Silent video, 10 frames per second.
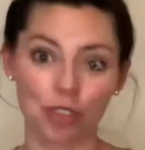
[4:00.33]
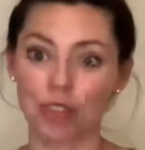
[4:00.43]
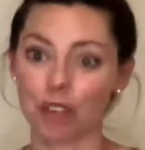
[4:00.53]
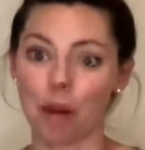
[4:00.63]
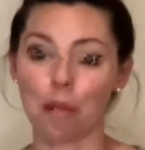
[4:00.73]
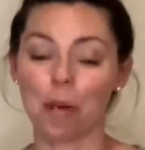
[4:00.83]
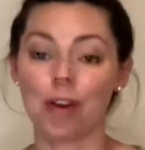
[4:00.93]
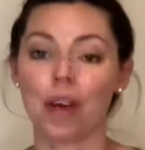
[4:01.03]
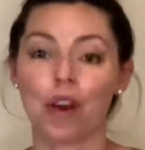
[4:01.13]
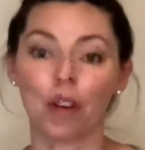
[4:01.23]
some
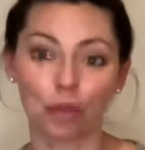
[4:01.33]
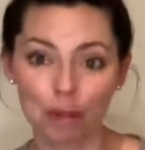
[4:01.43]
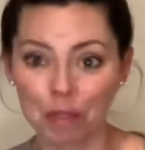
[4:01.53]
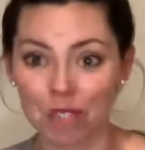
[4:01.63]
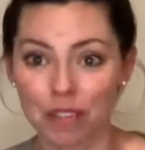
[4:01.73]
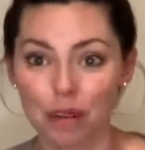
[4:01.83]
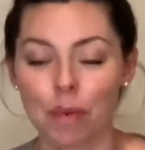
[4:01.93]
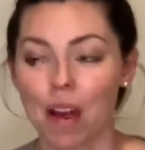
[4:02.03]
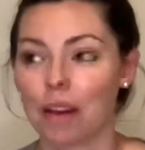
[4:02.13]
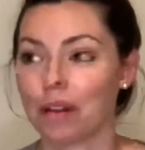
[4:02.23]
agreements
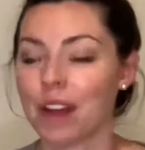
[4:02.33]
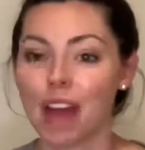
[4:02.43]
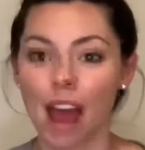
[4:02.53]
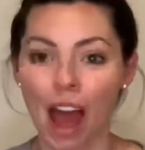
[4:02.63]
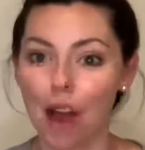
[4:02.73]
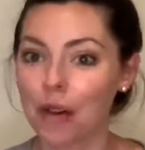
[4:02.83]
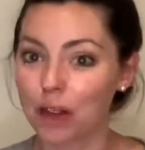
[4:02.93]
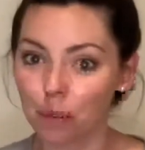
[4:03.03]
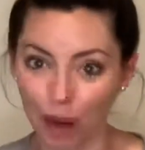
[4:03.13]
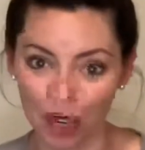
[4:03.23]
around how and
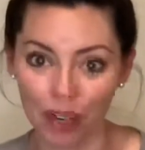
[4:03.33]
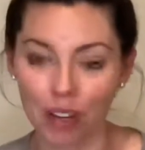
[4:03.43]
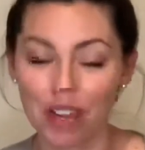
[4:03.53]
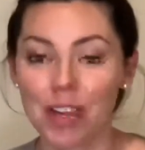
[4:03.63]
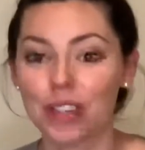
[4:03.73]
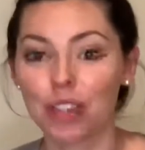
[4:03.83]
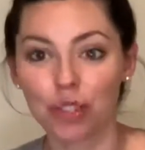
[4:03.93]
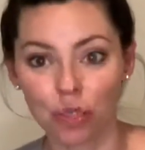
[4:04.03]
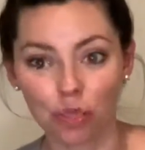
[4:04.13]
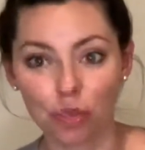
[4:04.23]
where to
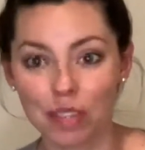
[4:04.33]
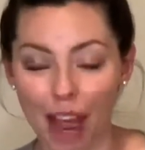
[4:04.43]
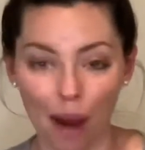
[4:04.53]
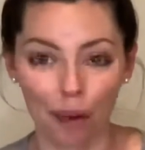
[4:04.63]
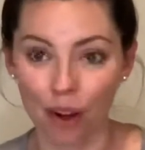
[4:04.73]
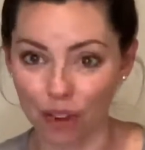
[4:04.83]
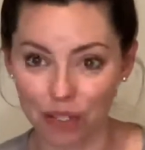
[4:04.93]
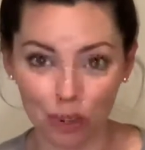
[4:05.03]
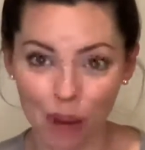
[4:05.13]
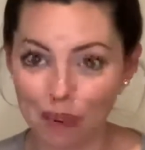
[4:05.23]
use our arts and
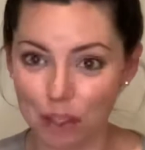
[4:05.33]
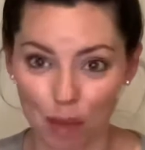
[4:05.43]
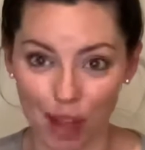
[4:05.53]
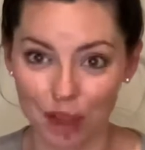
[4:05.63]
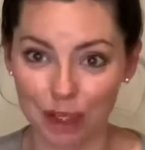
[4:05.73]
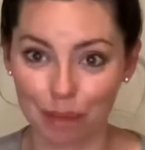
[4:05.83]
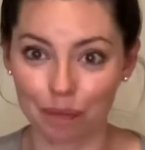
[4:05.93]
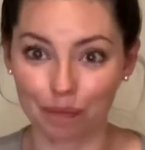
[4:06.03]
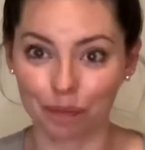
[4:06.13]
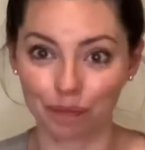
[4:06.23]
craft supplies.
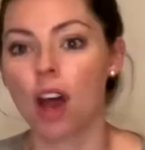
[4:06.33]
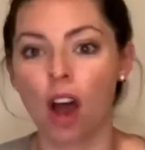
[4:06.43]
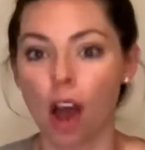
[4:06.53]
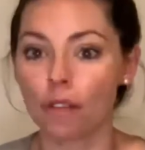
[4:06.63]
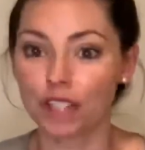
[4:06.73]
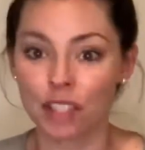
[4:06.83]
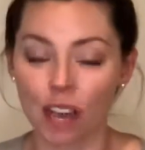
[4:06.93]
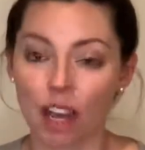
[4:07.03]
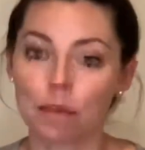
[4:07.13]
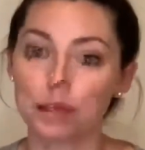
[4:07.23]

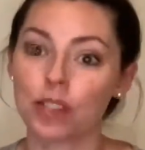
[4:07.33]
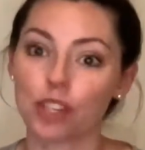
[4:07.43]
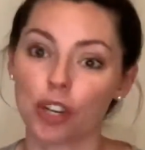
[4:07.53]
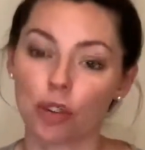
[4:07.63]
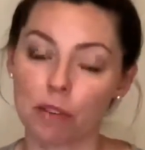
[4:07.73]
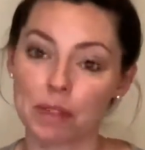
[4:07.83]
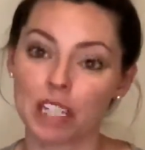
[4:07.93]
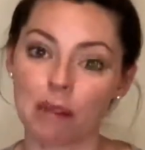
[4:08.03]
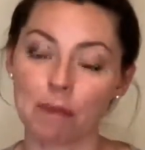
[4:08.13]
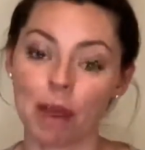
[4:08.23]
Oftentimes, shared agreements
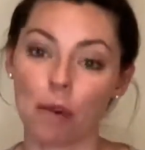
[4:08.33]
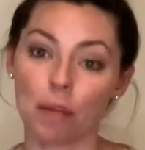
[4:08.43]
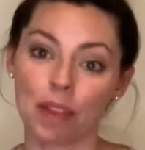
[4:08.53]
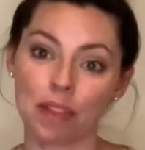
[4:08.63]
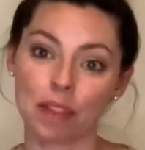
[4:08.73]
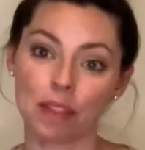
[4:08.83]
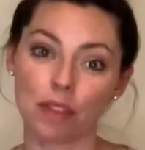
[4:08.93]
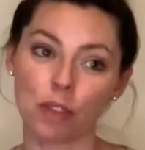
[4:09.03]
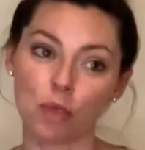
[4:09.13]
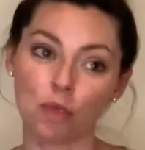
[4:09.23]
come about when
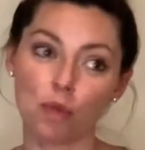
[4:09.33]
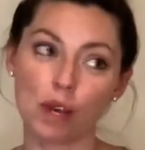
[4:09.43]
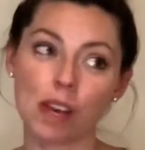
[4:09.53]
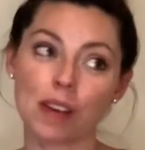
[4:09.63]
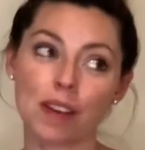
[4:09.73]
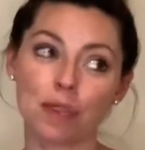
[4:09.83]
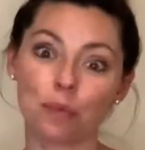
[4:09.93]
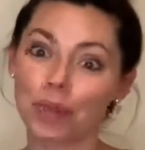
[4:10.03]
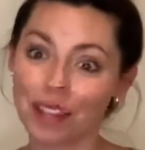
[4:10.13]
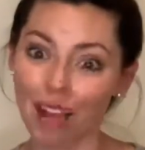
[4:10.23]
you
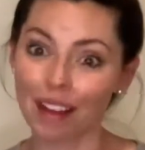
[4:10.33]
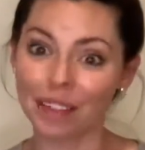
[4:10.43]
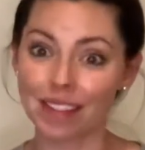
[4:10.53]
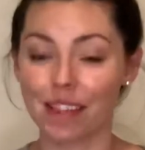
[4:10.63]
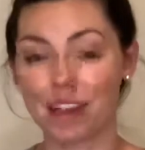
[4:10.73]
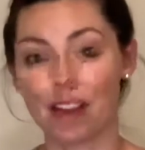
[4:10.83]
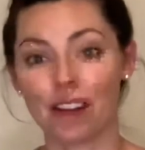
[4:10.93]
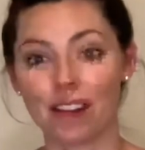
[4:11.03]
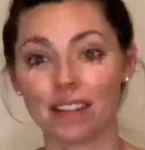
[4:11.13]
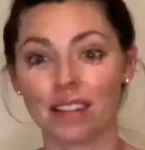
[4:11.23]
realize that there
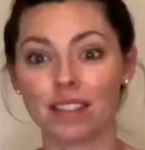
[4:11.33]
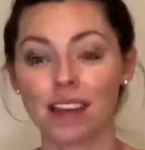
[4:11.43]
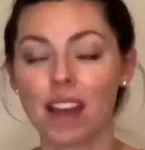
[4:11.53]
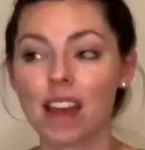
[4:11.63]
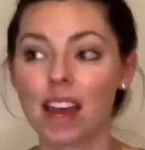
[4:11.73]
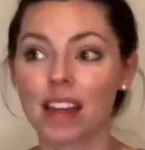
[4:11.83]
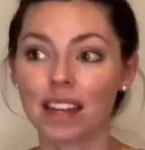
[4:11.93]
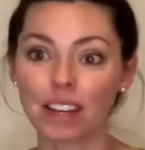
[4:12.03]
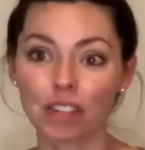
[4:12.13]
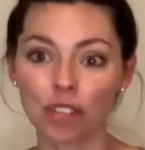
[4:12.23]
is an
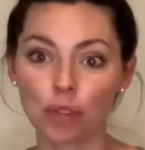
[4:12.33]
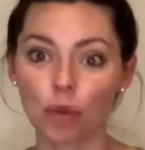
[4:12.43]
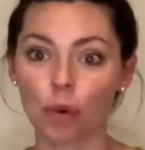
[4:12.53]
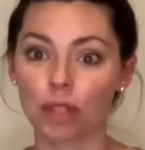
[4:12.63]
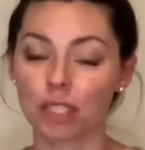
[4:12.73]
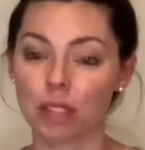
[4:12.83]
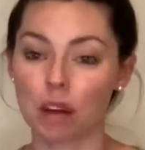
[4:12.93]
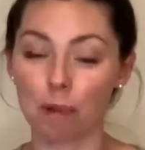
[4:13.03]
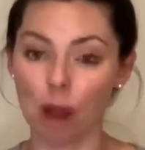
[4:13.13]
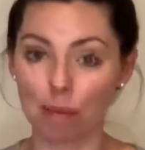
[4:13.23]
issue or a
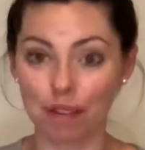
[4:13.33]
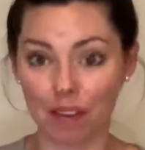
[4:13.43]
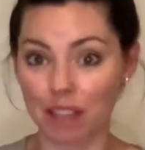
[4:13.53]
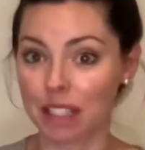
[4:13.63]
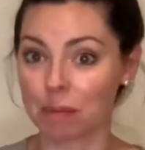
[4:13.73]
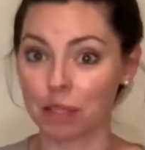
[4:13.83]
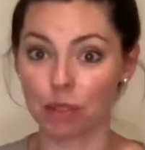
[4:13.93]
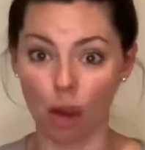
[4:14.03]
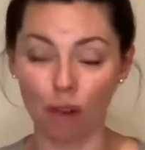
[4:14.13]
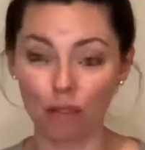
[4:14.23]
problem that needs to be
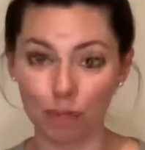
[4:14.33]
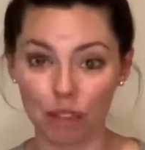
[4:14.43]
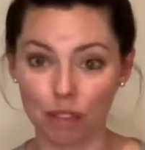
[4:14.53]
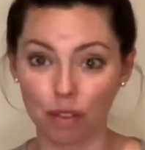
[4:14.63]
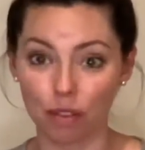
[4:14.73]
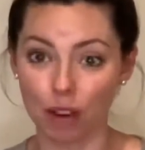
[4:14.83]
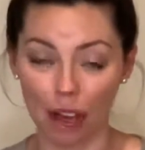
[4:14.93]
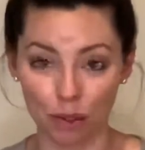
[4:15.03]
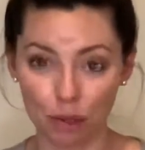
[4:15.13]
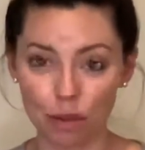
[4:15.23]
solved within your
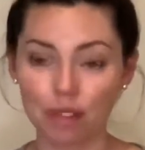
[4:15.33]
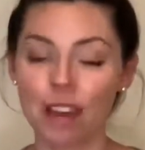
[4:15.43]
household.